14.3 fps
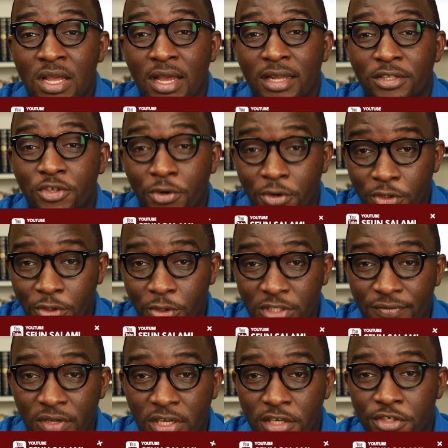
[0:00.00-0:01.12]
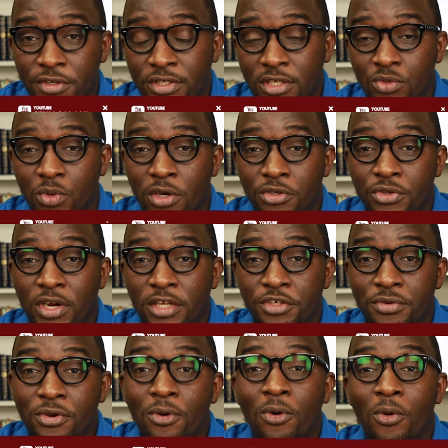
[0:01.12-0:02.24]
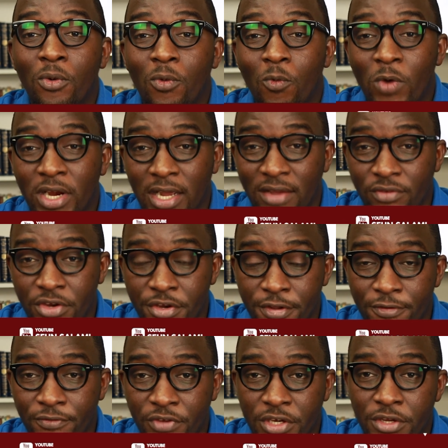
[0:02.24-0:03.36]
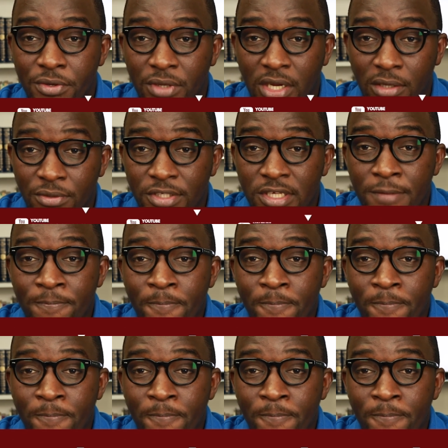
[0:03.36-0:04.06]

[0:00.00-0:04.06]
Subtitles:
and turn on your notifications as well, so that you know when I have a new video out.